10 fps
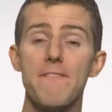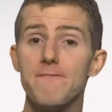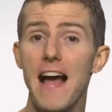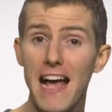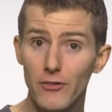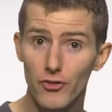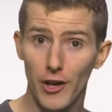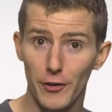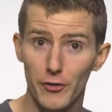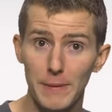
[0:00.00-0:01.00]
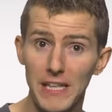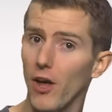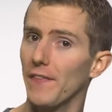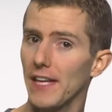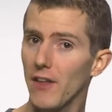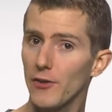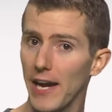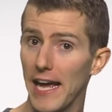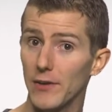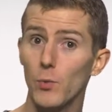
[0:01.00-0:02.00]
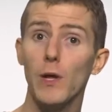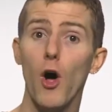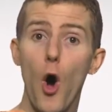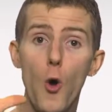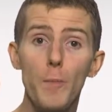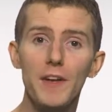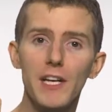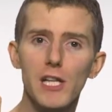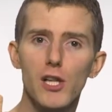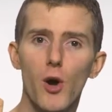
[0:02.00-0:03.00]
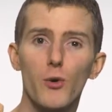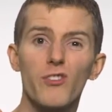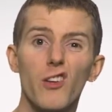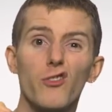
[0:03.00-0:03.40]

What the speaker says: A fast shutter speed, on the other hand, will open and close